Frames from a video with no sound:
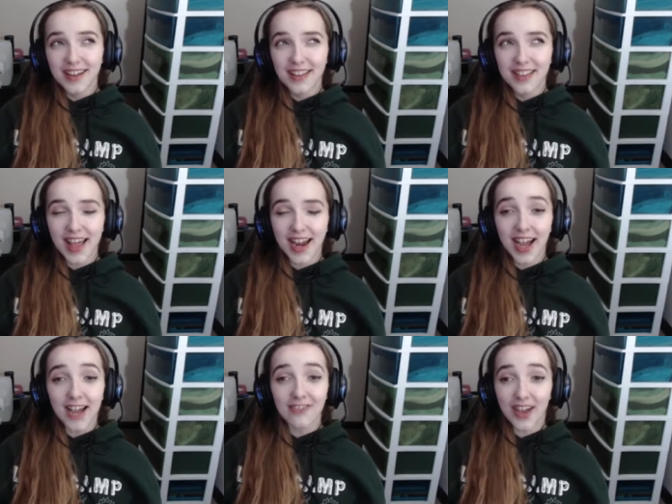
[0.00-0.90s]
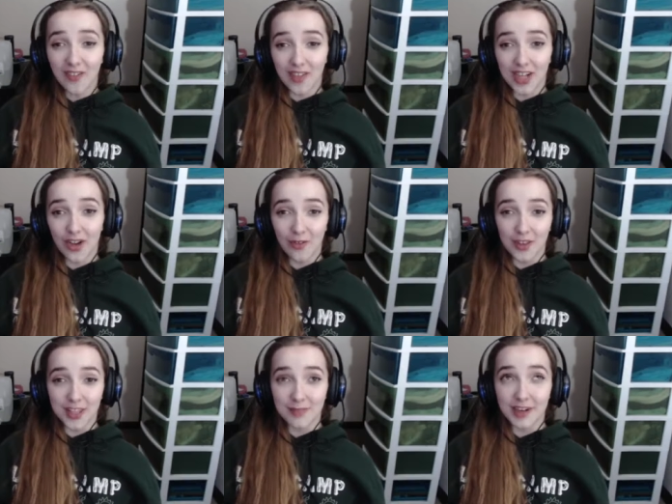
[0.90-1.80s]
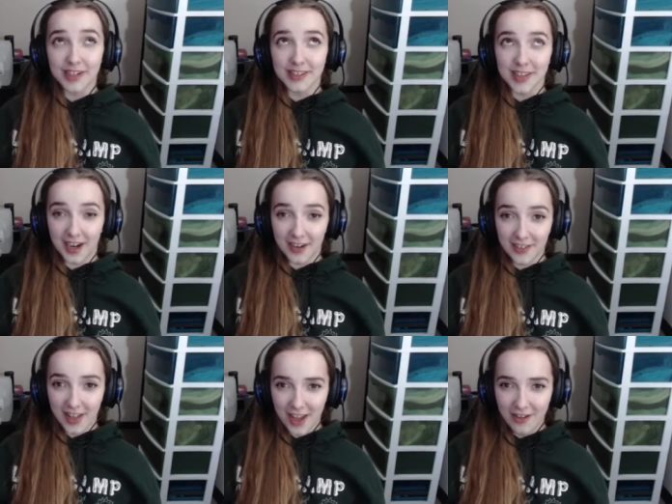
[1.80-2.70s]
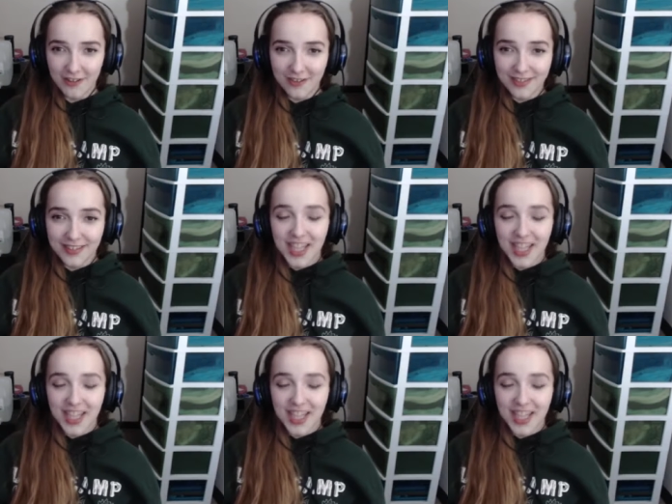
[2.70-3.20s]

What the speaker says: that I've ever dealt with in my entire life.